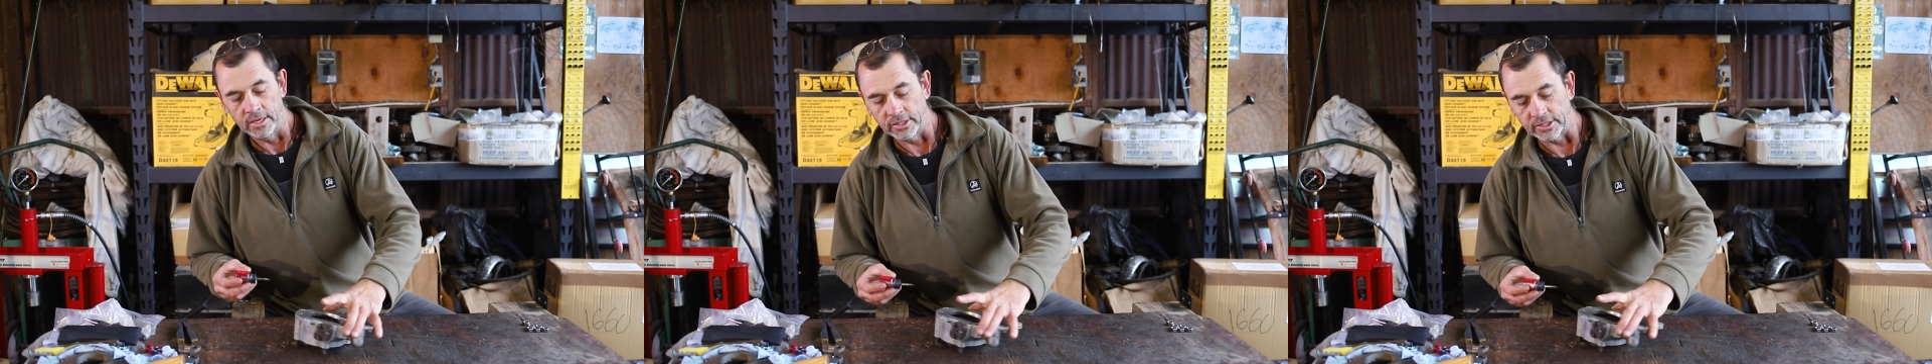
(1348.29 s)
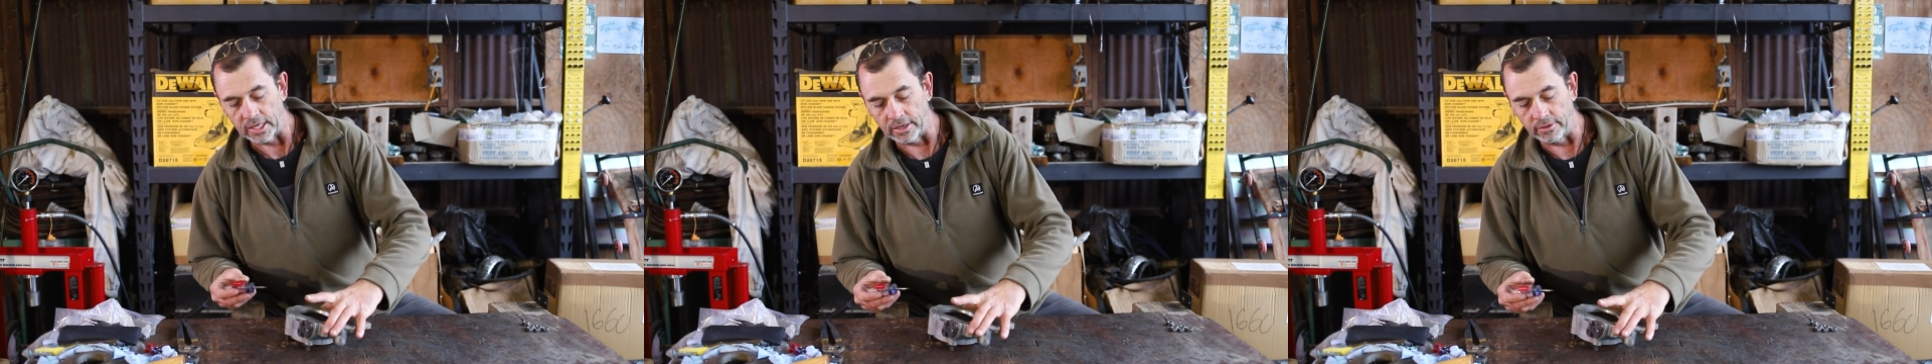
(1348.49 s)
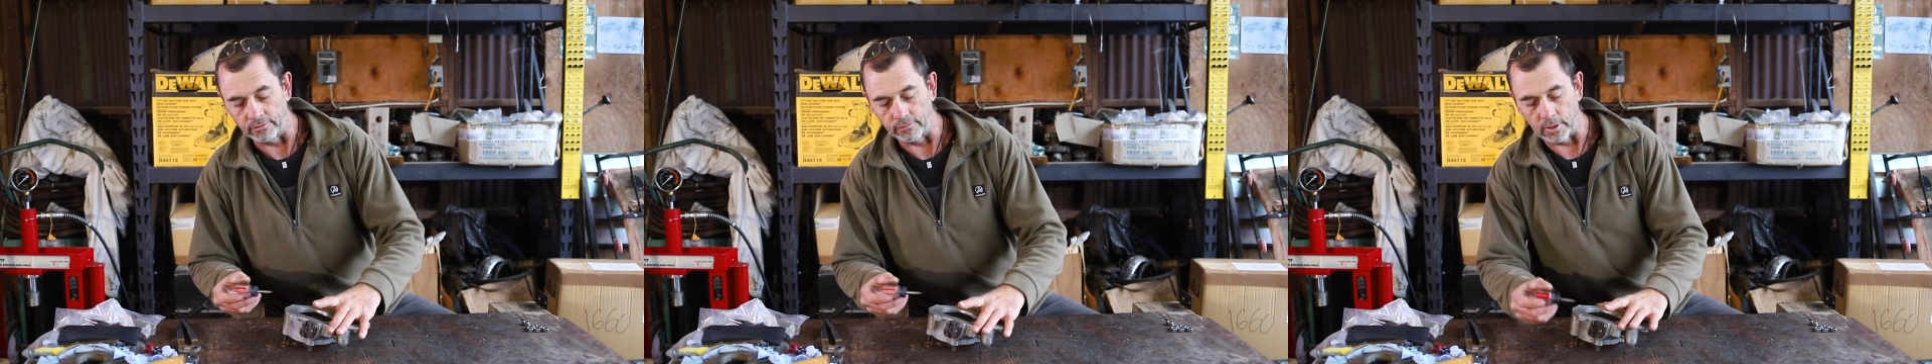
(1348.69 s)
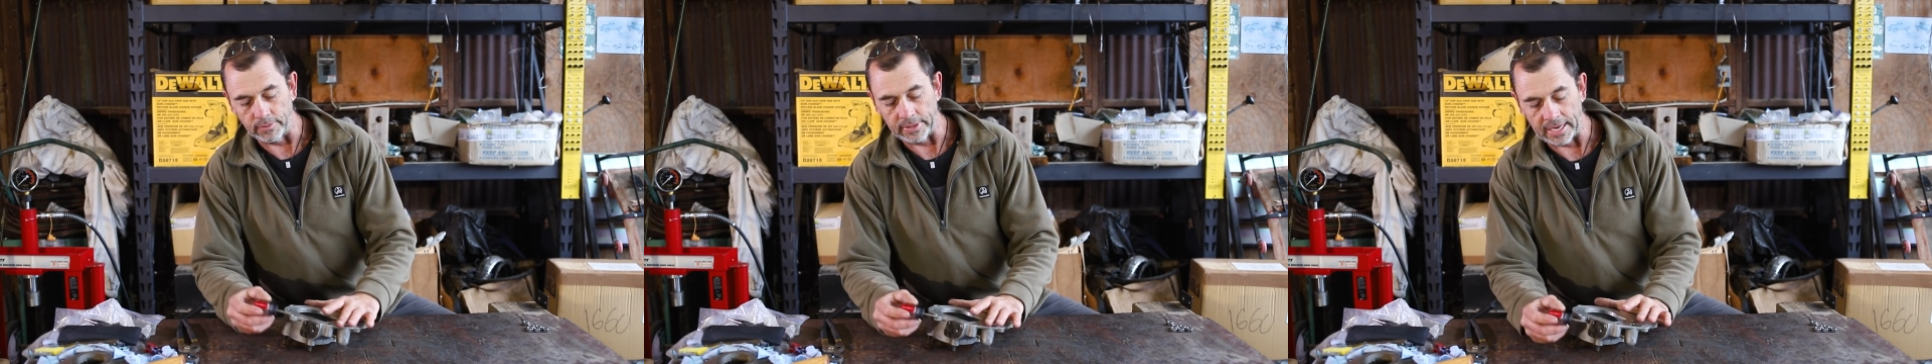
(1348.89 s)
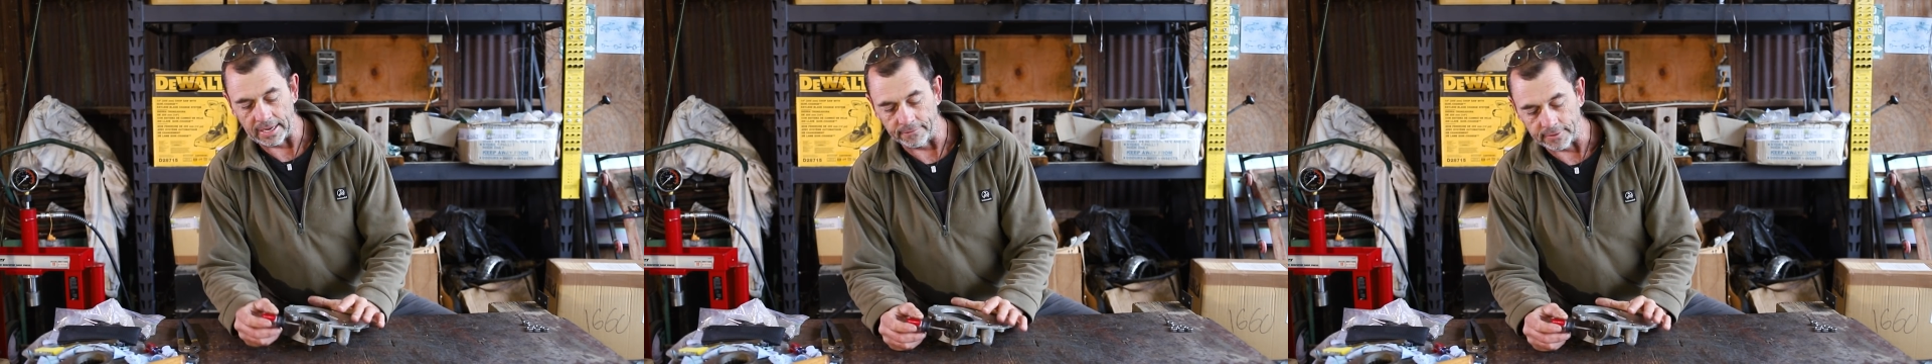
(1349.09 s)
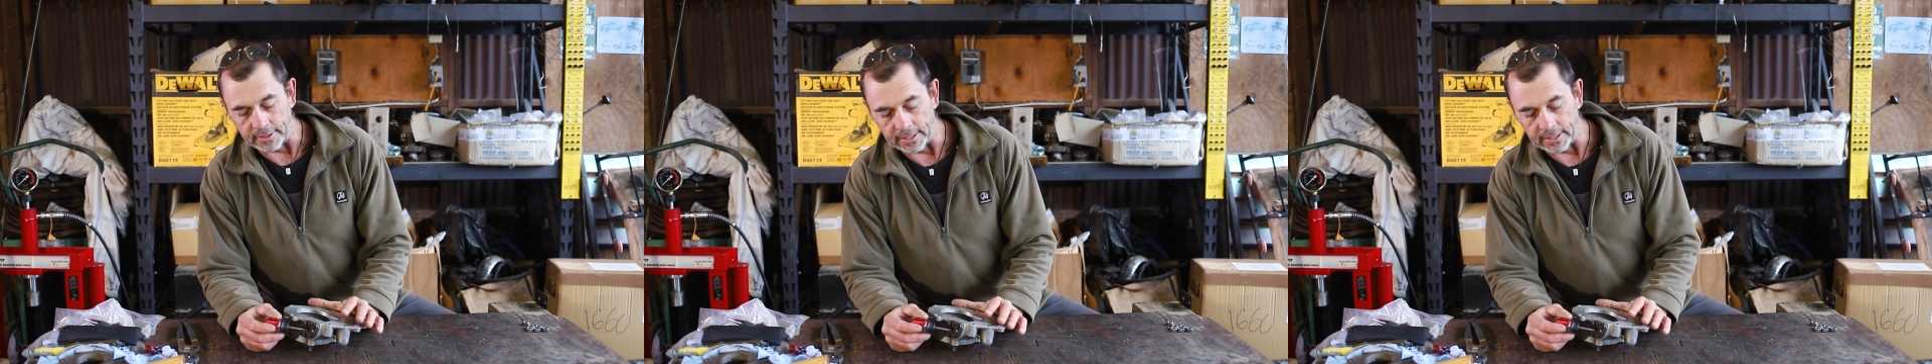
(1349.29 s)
So what we have